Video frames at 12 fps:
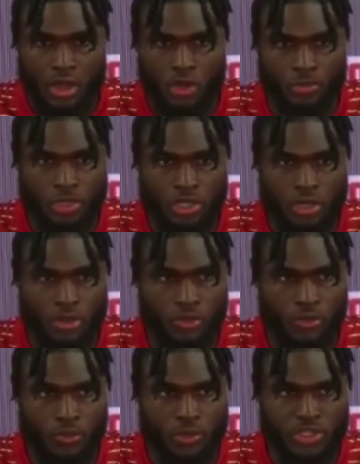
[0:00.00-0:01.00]
You
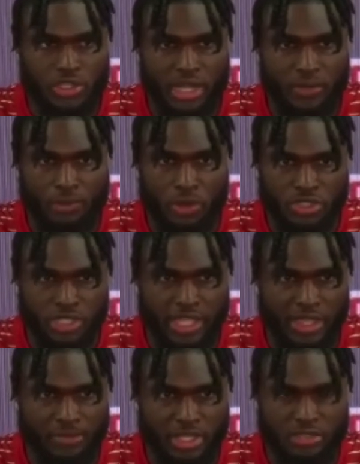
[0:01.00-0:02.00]
know, we try to approach each
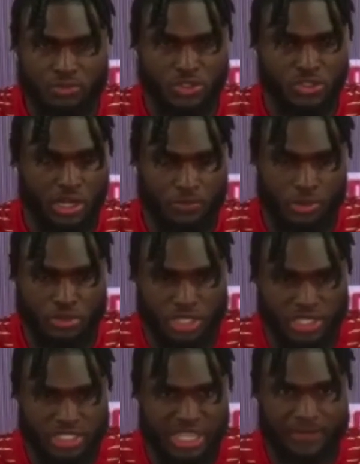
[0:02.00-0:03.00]
game
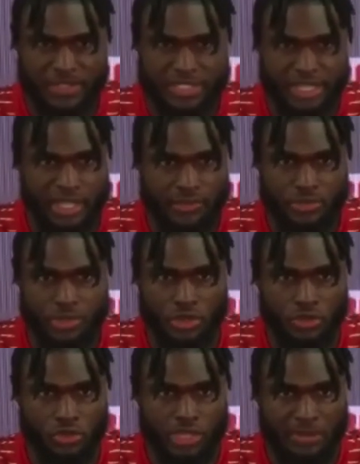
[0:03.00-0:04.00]
the same. You
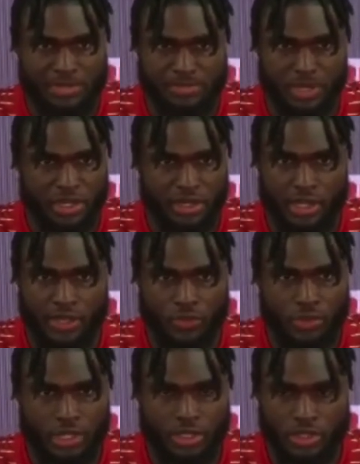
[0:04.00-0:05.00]
know, no game is bigger than the other
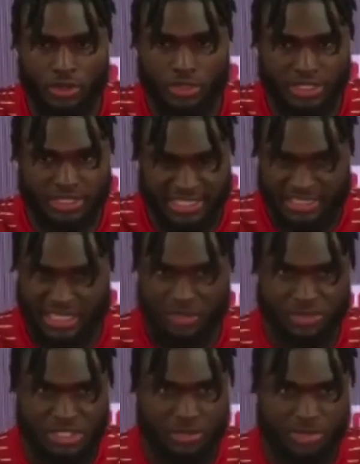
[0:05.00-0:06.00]
one. You know, Texas A&M
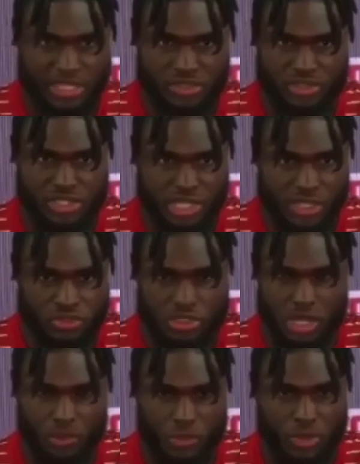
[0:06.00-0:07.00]
is up next on the schedule, so now
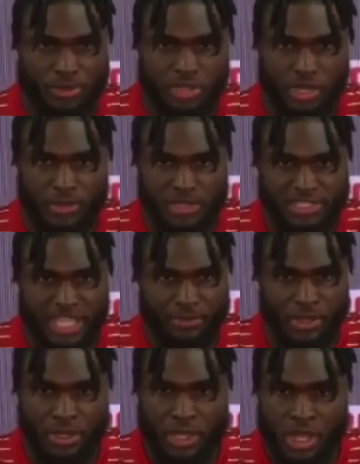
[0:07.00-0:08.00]
we will be talking about this game.
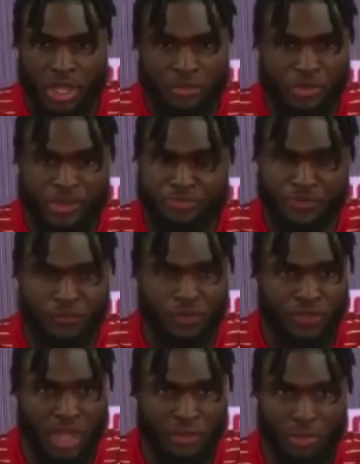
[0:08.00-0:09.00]
But before
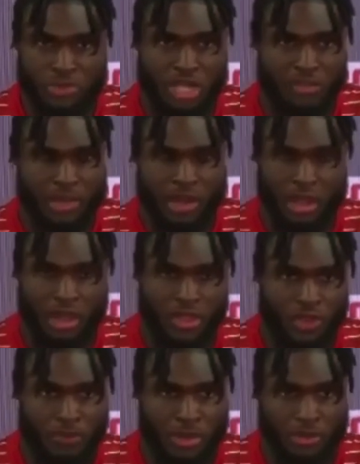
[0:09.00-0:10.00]
that, we would talk about our
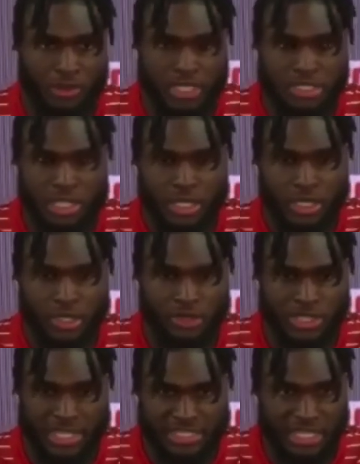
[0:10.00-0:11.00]
other opponents. You know,
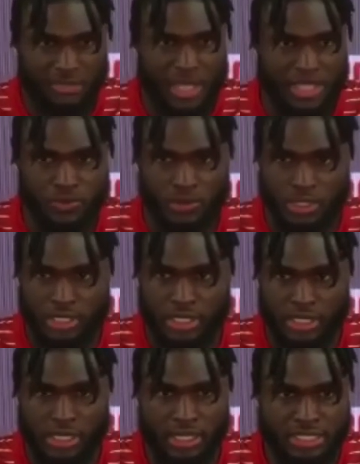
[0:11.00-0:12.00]
Texas A&M has a really
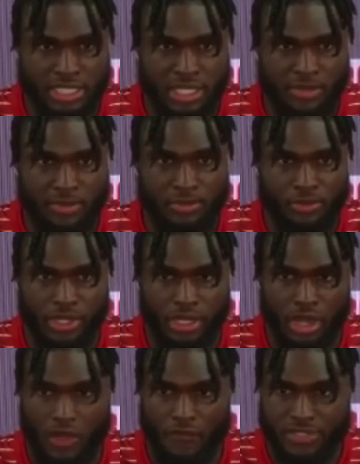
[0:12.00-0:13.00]
good team, really
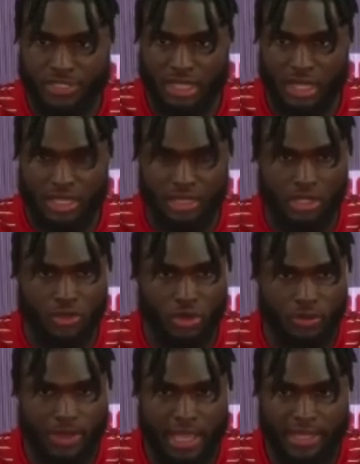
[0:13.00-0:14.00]
good offensive line, good
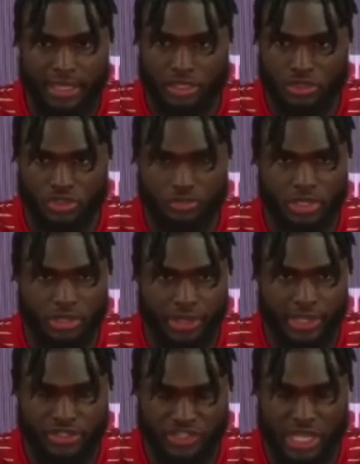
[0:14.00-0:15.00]
quarterback, and, you know, it's going to be a
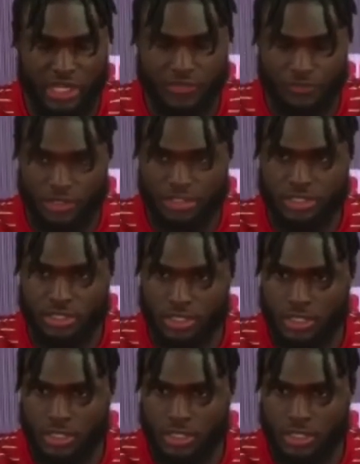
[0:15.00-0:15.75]
great challenge for us.